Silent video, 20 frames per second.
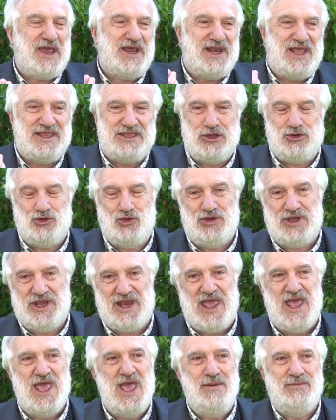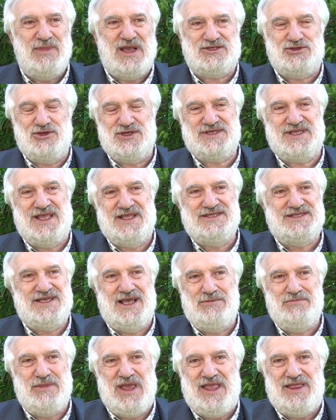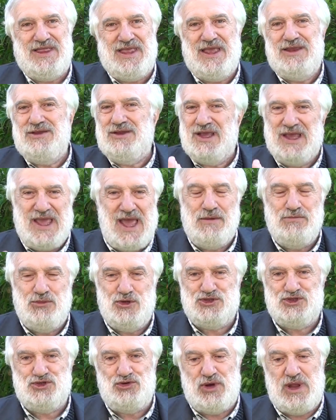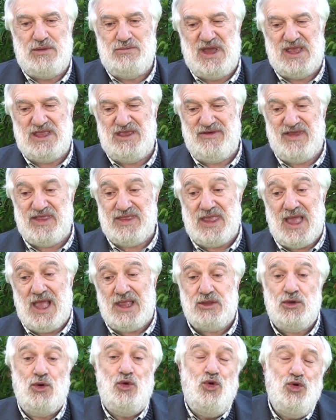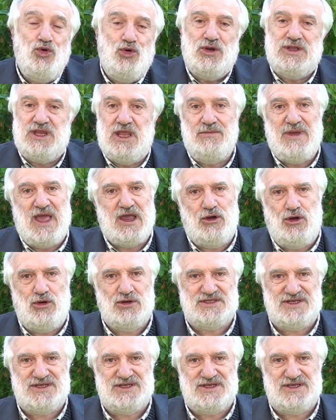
I remarked that the flat roof of the building